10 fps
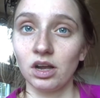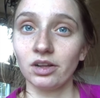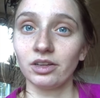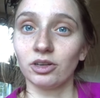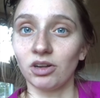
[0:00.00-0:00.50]

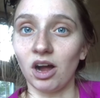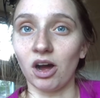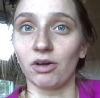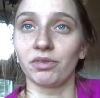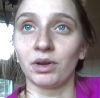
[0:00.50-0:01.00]
a little
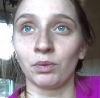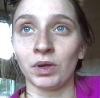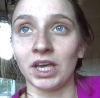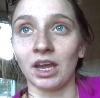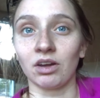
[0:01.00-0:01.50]
off, and
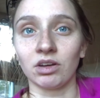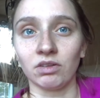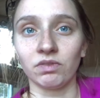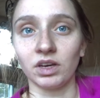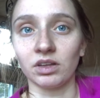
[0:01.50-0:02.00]
we can't
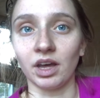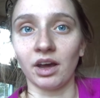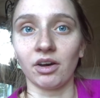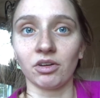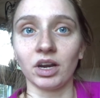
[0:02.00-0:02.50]
really figure
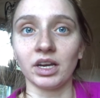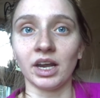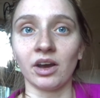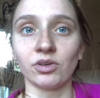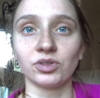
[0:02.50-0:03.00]
that out right
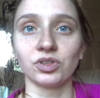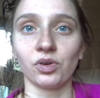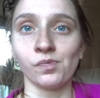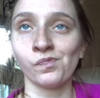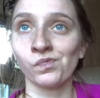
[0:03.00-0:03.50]
now. So